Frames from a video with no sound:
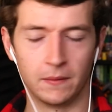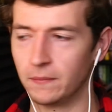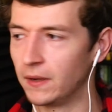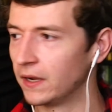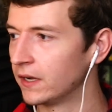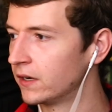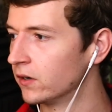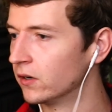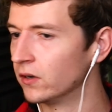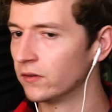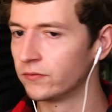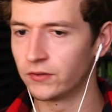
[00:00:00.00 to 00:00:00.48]

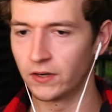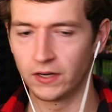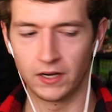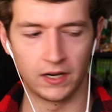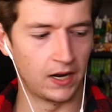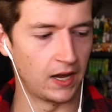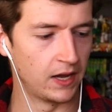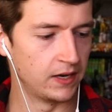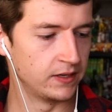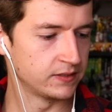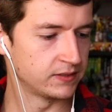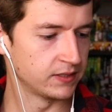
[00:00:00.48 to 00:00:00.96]
my girlfriend
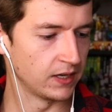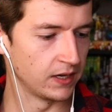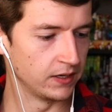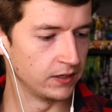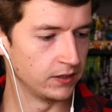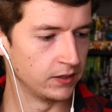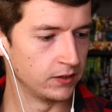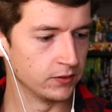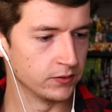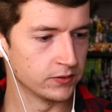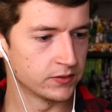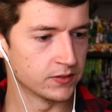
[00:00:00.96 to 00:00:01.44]
and I
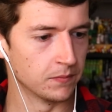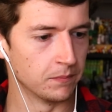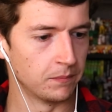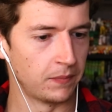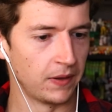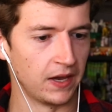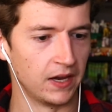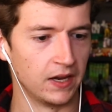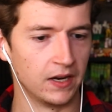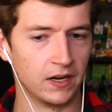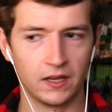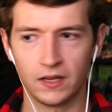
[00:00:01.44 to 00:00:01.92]
decided to do some
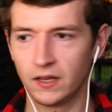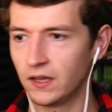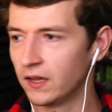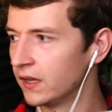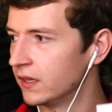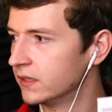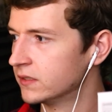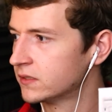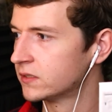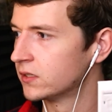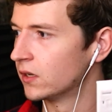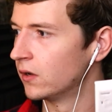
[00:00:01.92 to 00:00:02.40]
painting,
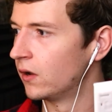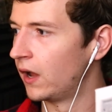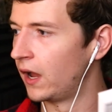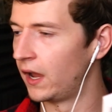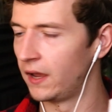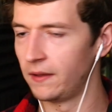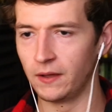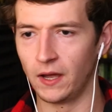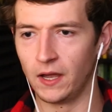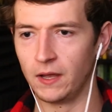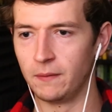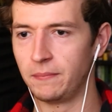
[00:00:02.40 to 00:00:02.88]
and so
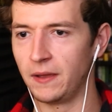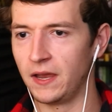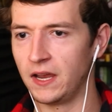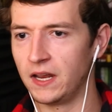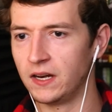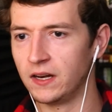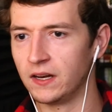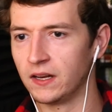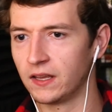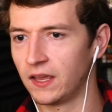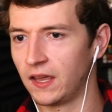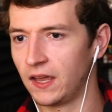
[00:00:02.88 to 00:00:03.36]
I I
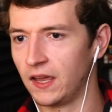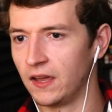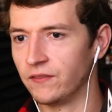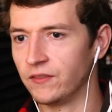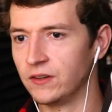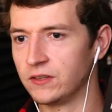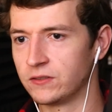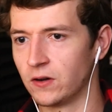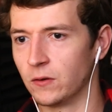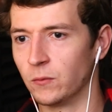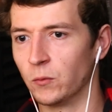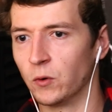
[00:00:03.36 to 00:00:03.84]
painted a
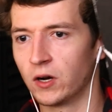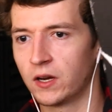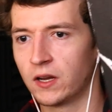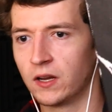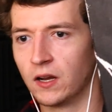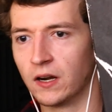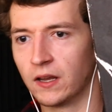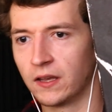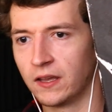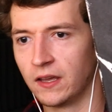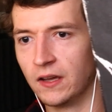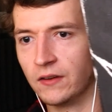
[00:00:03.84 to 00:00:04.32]
canvas. Or I'm
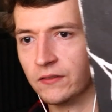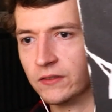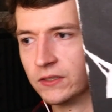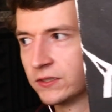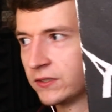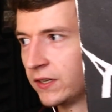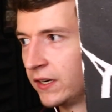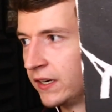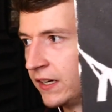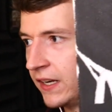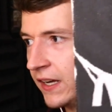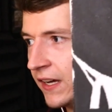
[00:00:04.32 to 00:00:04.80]
working on a
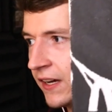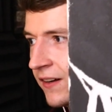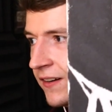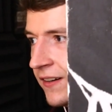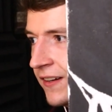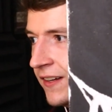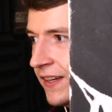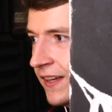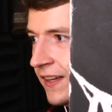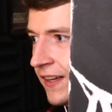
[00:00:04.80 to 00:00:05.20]
canvas right now,